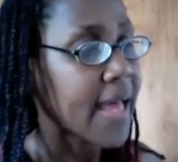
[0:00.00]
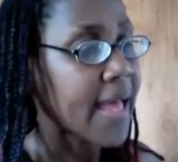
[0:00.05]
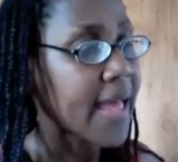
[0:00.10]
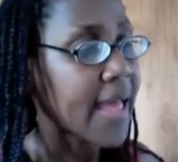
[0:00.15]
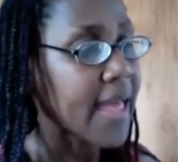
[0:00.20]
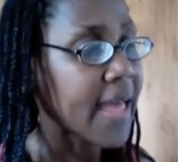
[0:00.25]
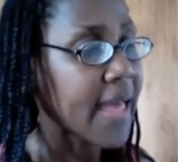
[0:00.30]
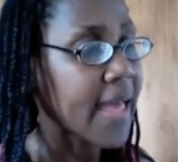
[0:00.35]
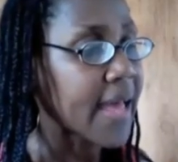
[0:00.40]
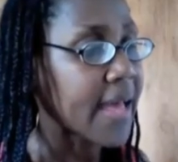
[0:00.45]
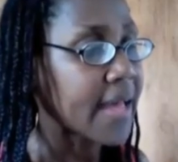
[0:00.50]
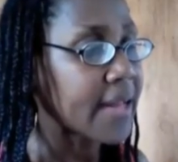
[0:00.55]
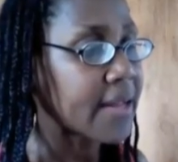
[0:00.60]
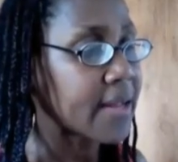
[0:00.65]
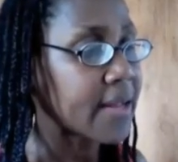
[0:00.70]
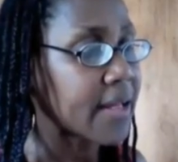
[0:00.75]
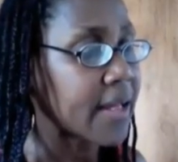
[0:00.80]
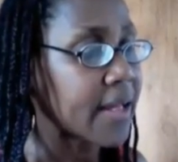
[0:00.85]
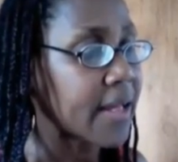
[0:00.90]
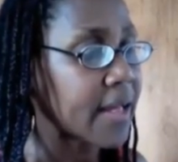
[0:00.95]

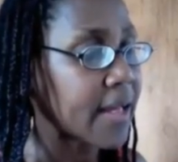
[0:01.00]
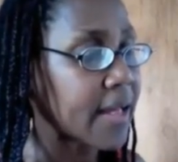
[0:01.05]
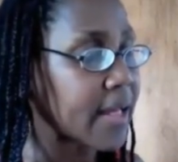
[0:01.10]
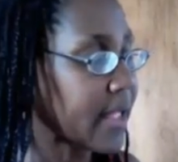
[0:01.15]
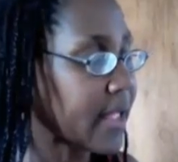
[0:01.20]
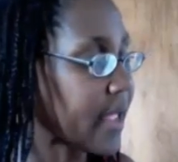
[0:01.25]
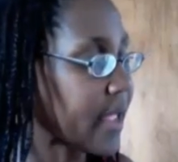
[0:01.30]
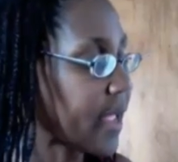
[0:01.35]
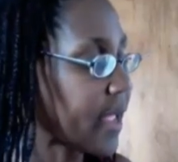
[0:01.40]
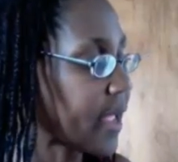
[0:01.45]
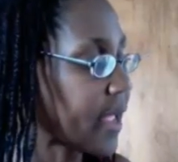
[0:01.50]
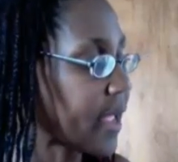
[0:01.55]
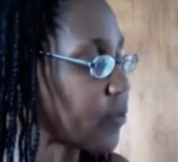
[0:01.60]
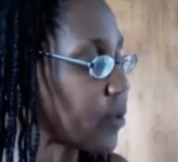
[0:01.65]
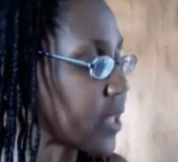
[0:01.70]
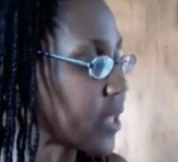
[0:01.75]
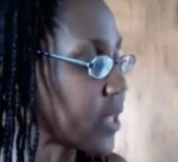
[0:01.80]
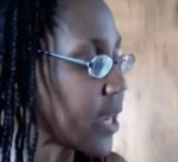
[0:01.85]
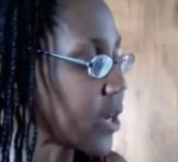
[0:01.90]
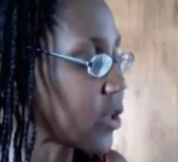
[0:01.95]
And as we
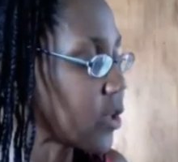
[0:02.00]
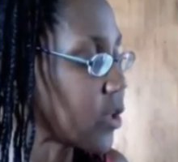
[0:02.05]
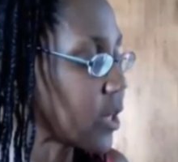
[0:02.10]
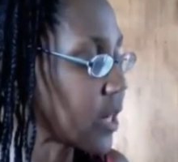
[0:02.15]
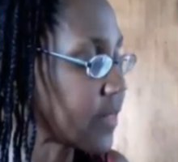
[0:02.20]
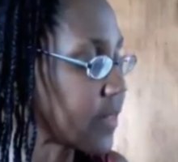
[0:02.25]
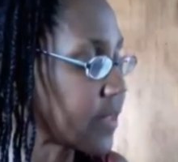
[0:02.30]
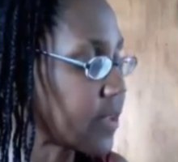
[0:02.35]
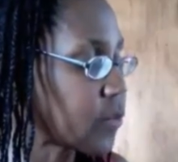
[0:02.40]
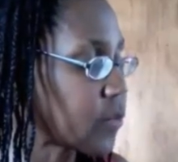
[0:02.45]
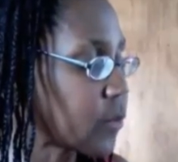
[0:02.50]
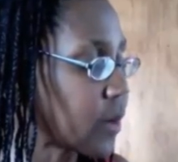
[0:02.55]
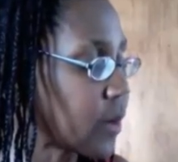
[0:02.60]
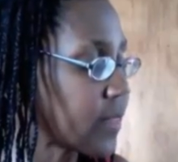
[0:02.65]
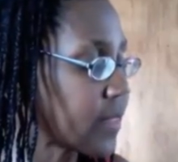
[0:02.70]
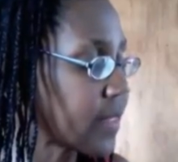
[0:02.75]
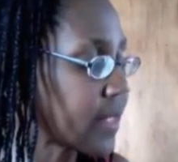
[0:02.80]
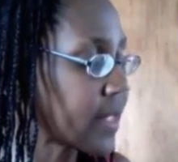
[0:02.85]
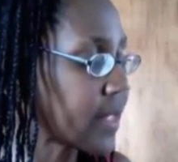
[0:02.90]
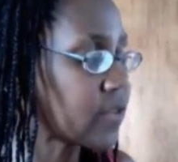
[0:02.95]
take a look at this, one
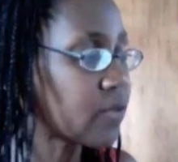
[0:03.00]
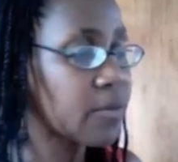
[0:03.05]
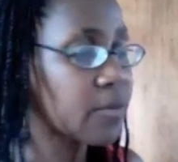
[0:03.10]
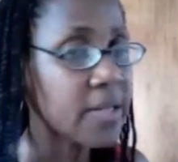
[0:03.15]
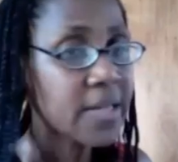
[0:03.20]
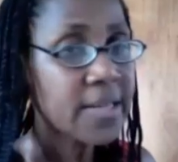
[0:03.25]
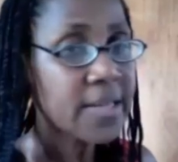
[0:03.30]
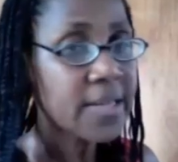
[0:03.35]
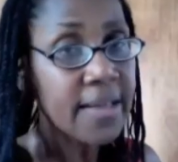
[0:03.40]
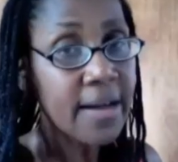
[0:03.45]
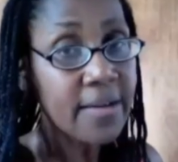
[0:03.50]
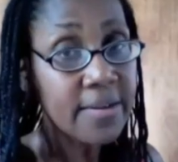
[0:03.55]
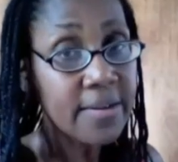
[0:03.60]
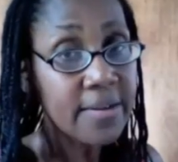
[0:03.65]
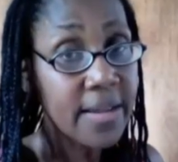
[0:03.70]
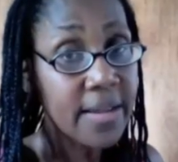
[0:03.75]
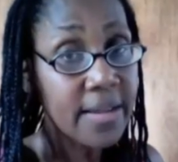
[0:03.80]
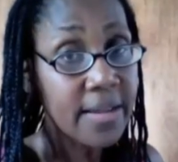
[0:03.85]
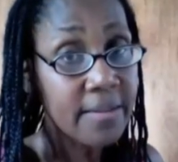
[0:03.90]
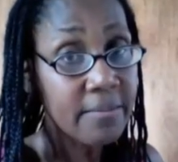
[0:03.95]
thing that's really
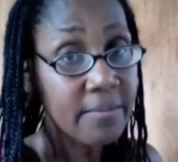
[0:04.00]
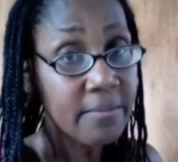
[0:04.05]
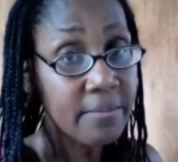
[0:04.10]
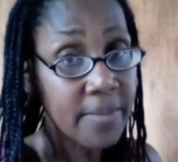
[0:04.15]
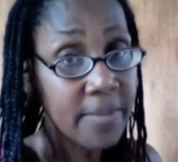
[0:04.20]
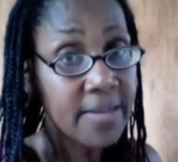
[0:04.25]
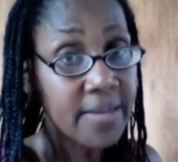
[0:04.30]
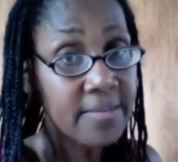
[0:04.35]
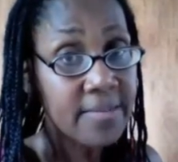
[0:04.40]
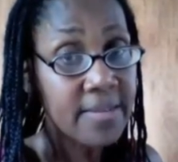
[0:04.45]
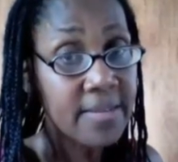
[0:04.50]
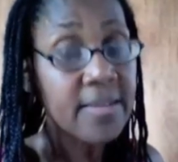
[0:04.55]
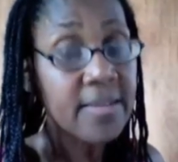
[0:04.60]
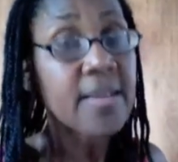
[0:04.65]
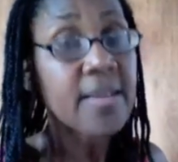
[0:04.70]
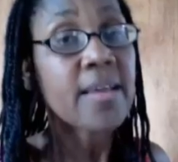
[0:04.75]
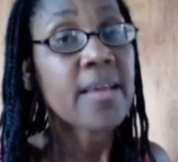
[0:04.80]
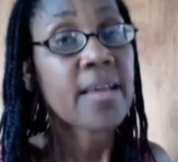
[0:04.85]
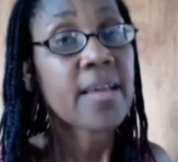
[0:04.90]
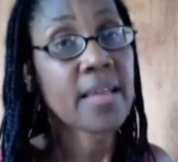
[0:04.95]
touted in medicine
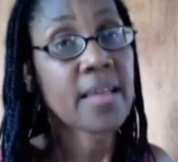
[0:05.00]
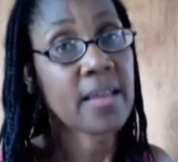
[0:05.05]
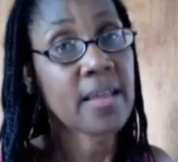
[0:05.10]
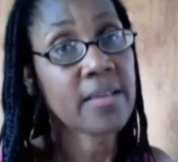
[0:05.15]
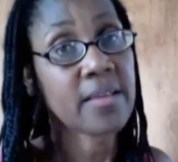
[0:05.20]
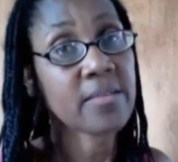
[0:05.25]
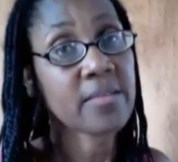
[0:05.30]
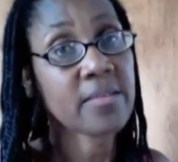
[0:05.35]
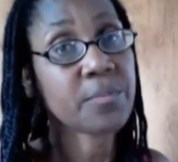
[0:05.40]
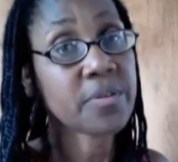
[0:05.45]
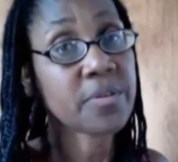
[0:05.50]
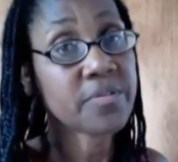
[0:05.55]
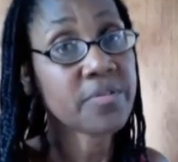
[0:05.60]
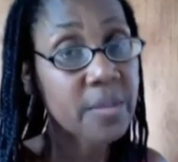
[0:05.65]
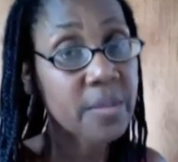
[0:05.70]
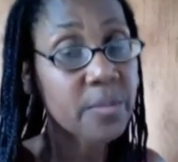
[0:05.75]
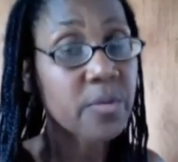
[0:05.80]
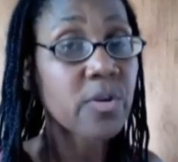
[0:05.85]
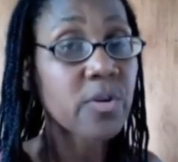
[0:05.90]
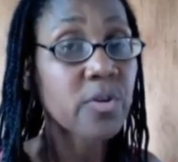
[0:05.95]
is
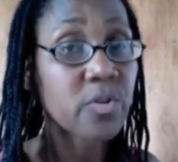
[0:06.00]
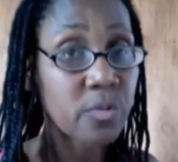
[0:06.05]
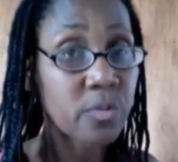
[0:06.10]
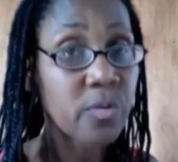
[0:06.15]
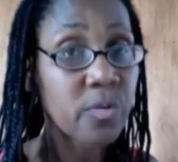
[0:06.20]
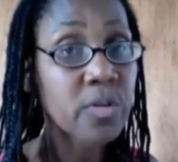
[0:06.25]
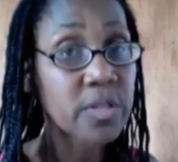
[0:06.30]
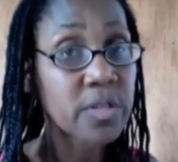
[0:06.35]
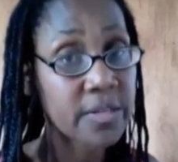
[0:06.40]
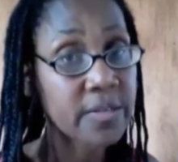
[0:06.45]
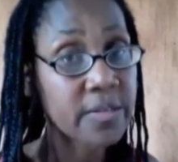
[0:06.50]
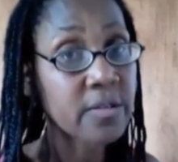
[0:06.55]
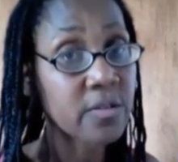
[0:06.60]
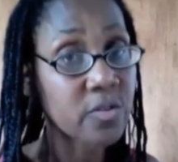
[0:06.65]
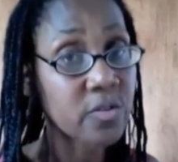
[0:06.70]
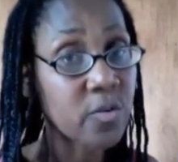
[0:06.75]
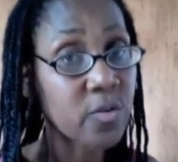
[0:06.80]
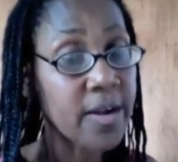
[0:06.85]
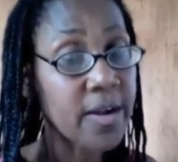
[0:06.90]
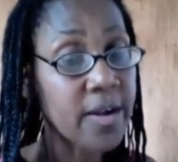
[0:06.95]
placebo-controlled
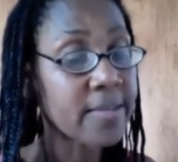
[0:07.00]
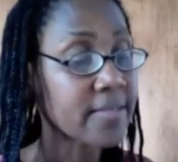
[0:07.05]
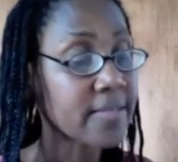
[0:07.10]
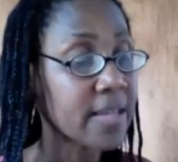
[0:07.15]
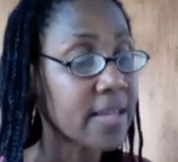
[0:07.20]
clinical trials.